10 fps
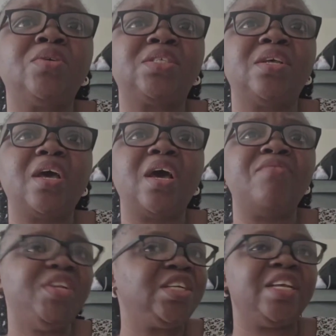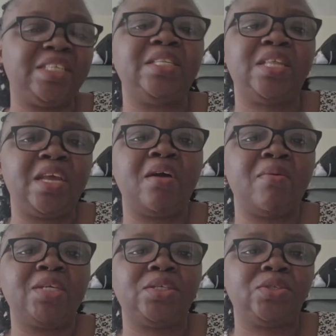but I finished less
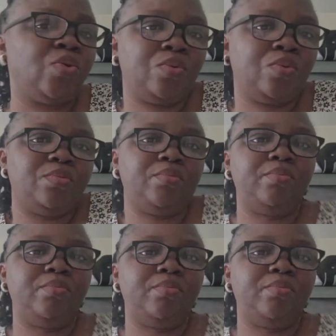than 3 hours. So